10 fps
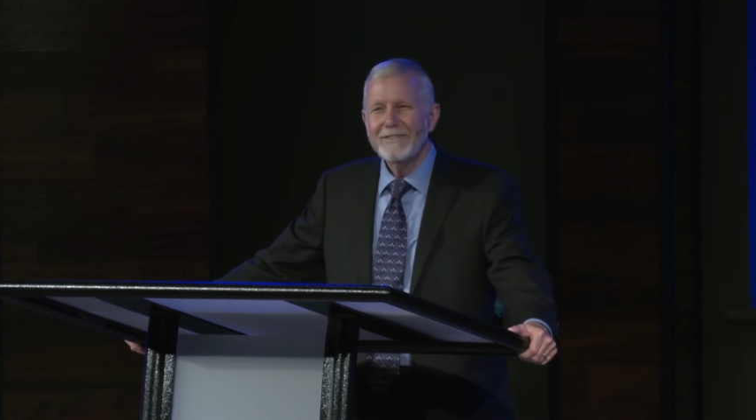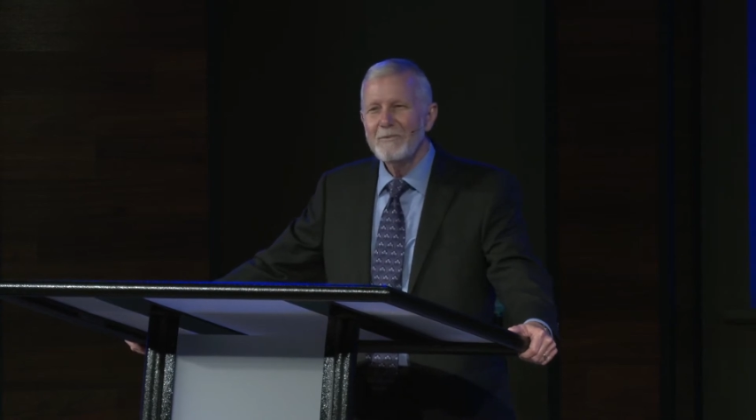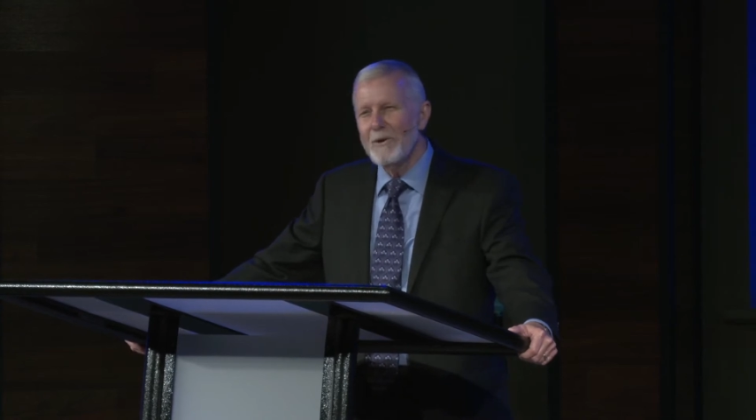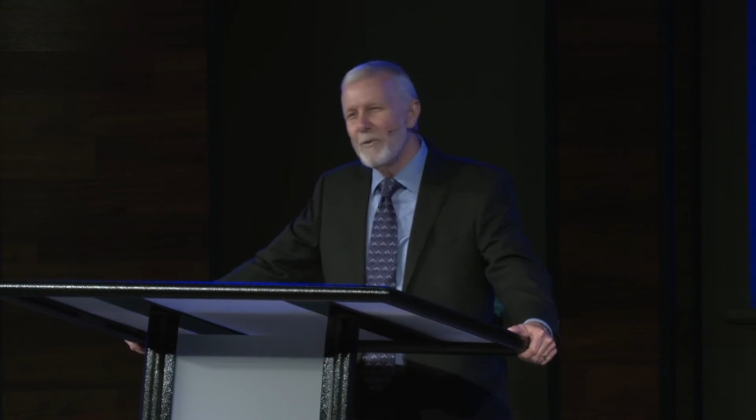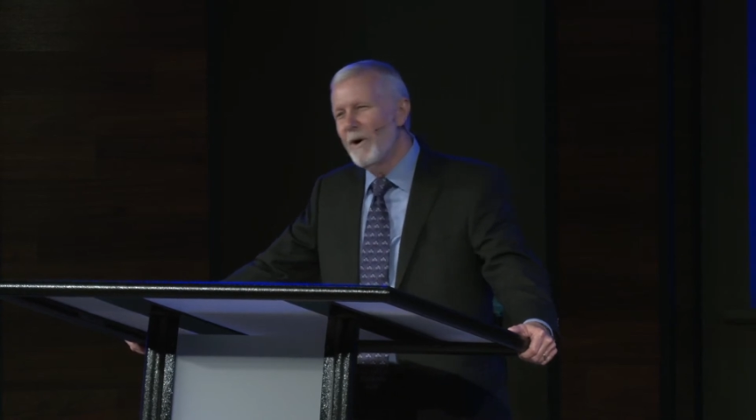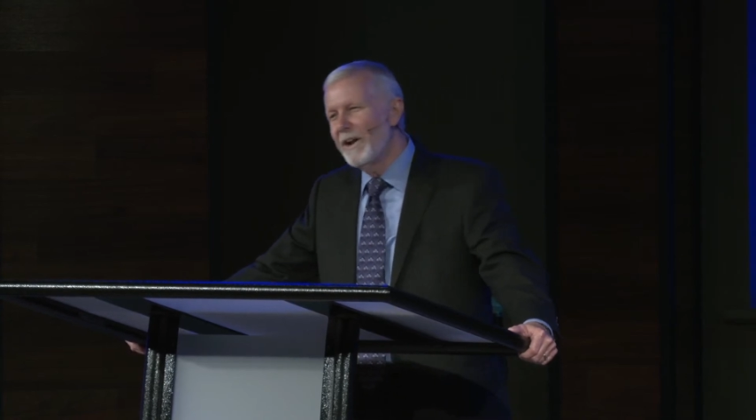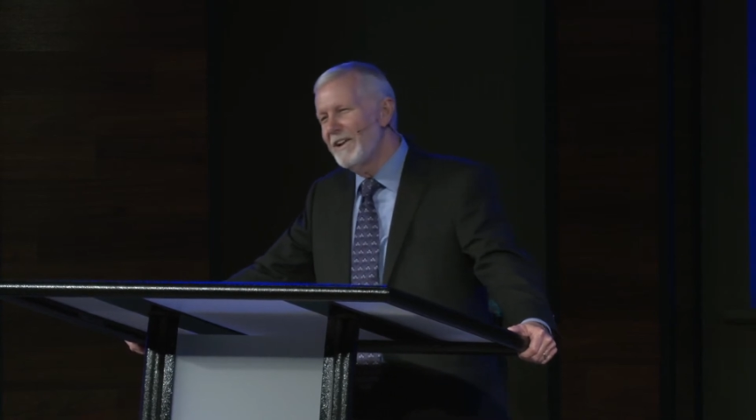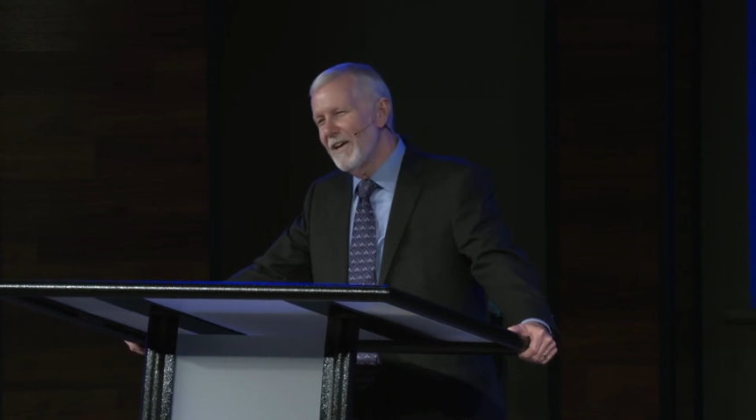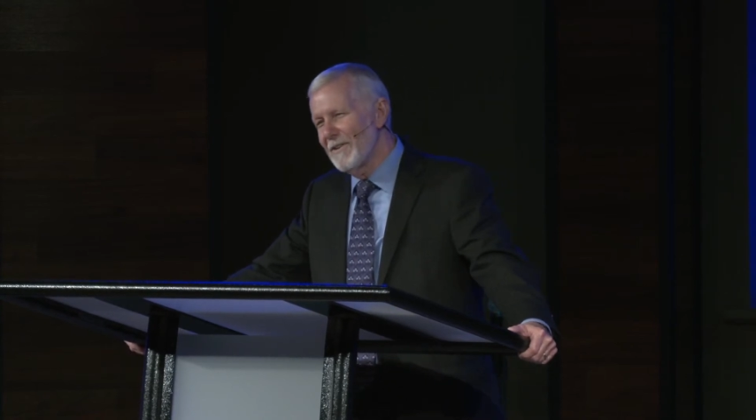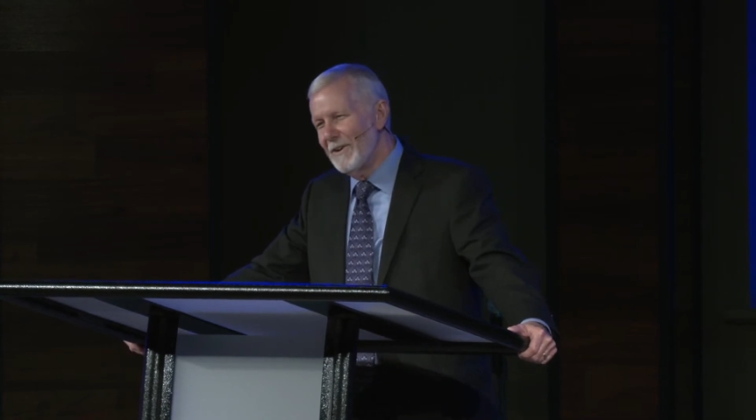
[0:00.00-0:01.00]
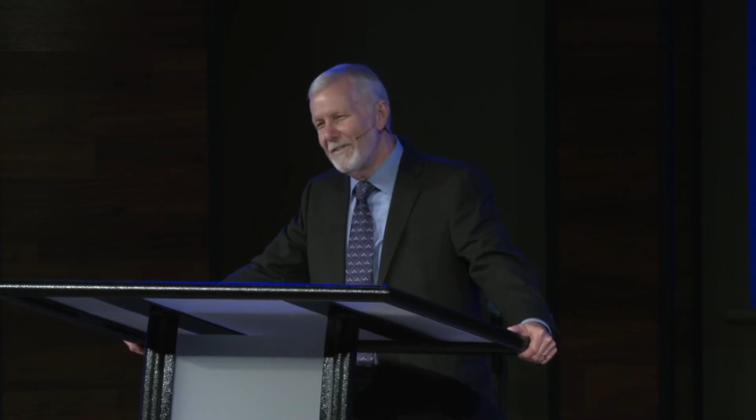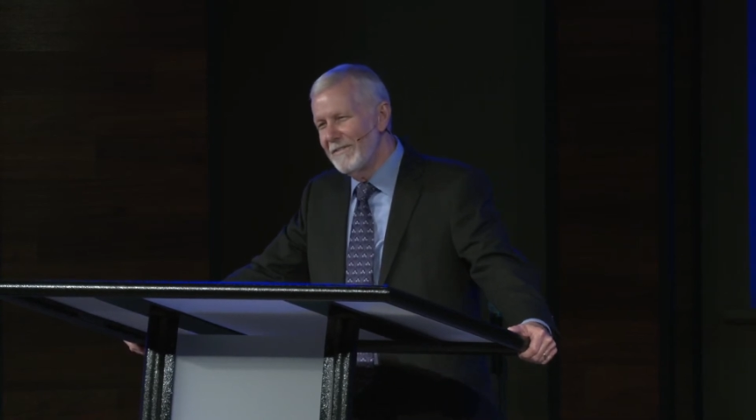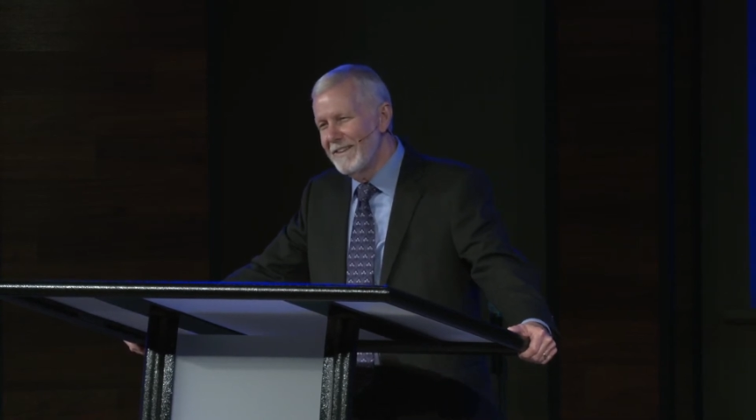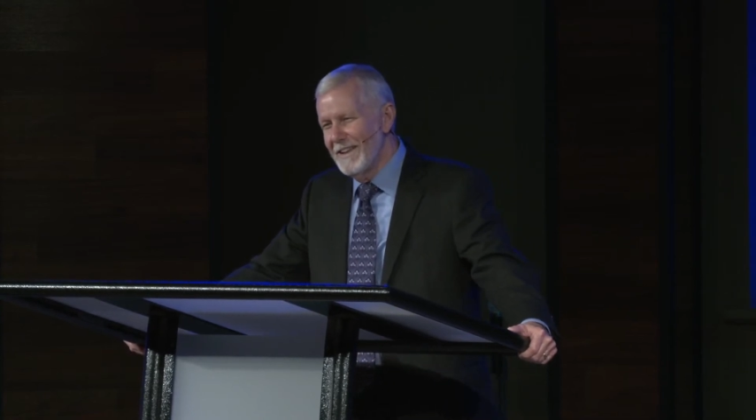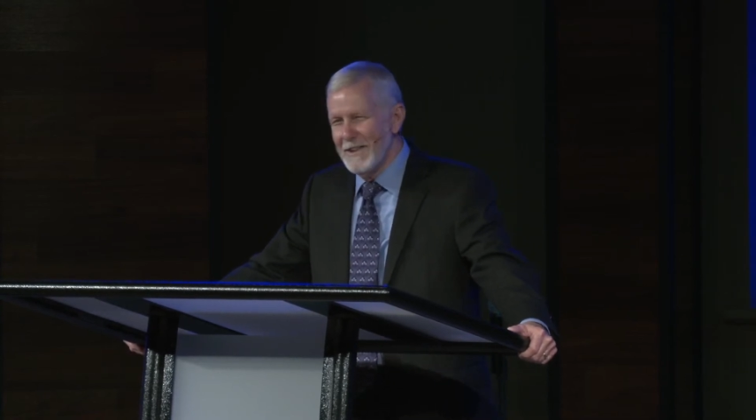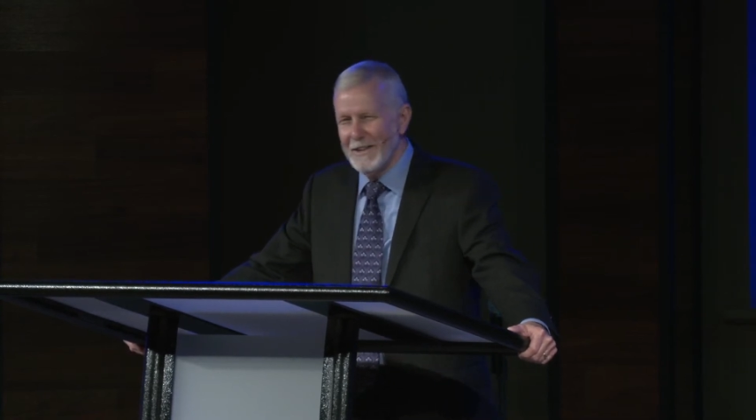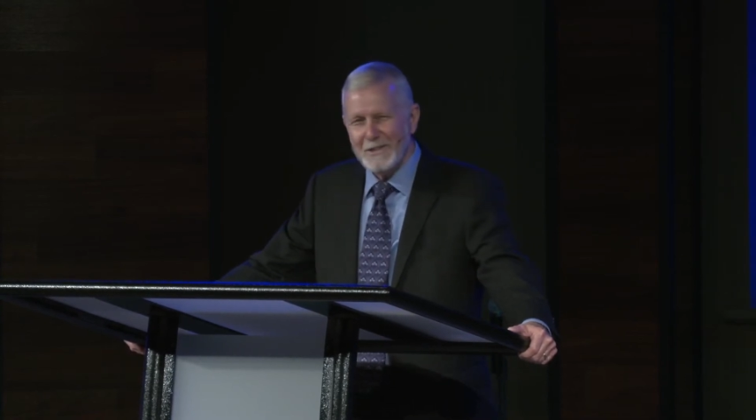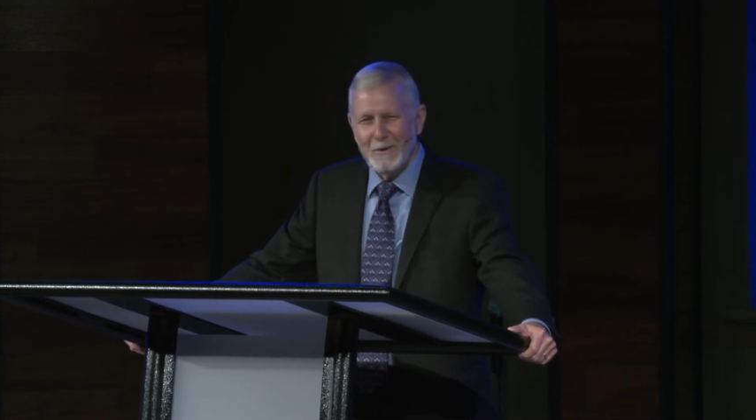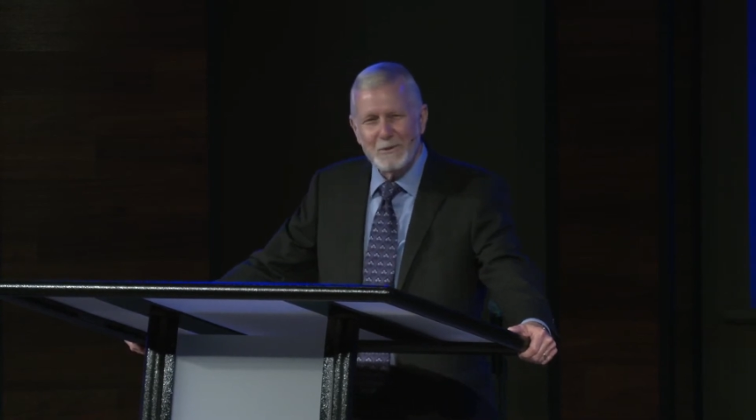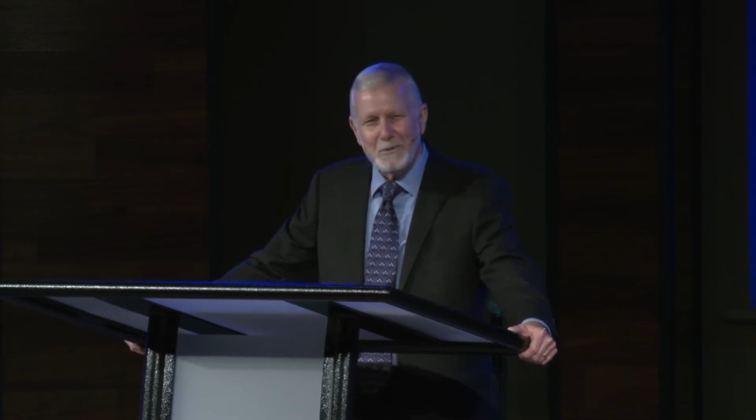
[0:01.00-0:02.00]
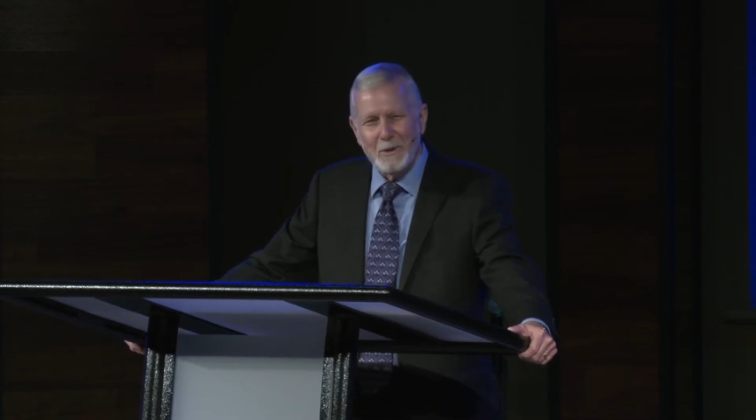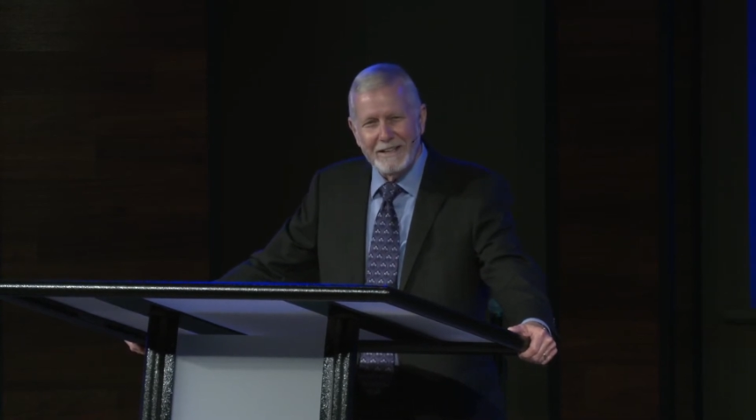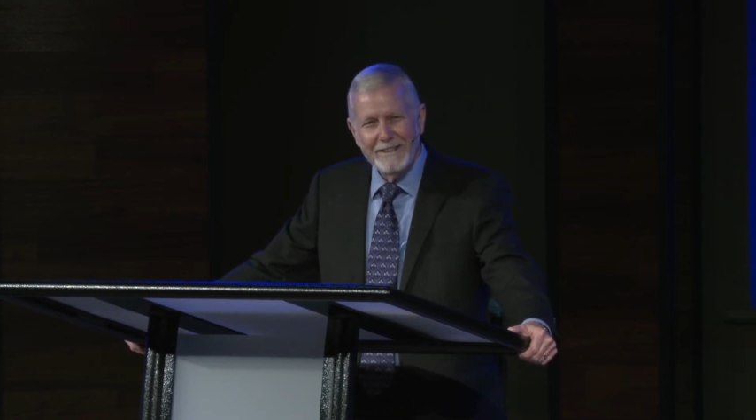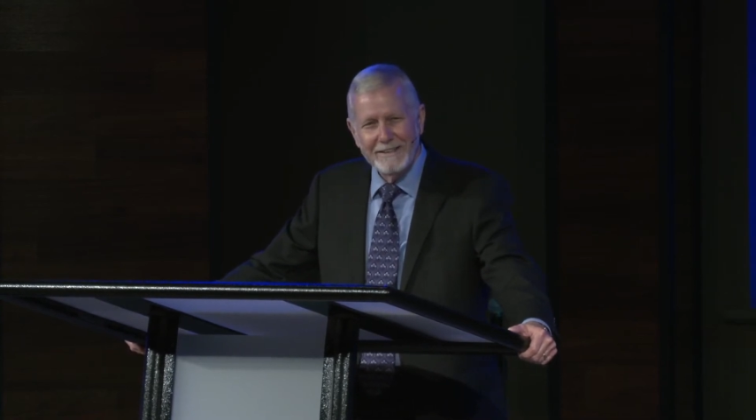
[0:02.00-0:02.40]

with one another. Isn't that so sweet?